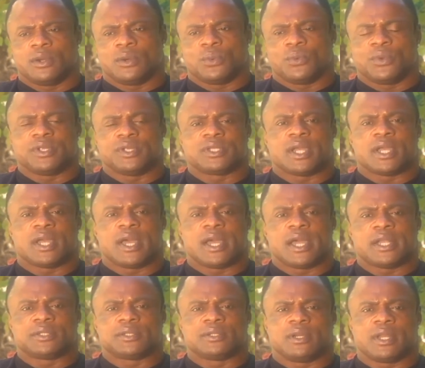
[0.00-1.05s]
which I
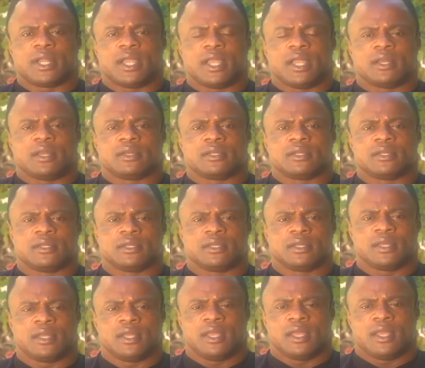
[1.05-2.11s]
had to learn,
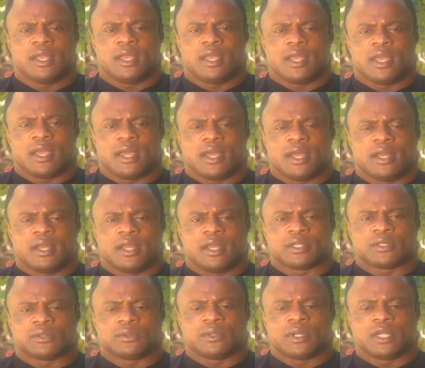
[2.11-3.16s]
and
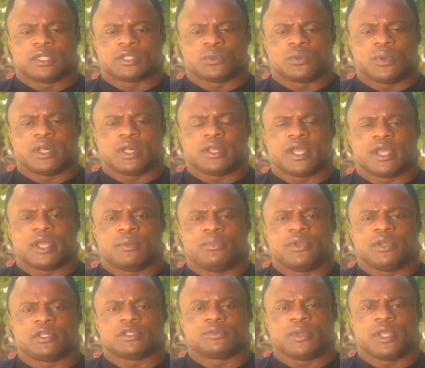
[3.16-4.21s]
as well that
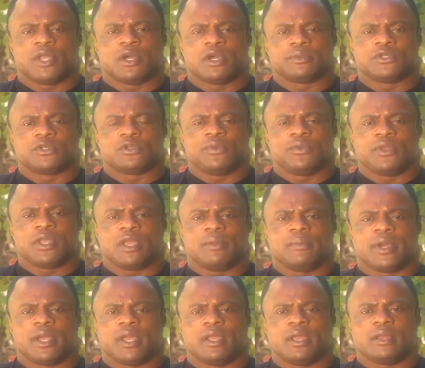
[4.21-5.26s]
built me up to be a
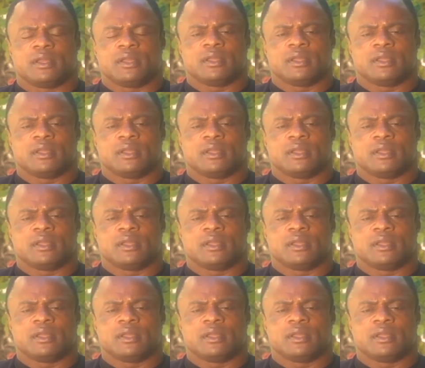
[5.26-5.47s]
man.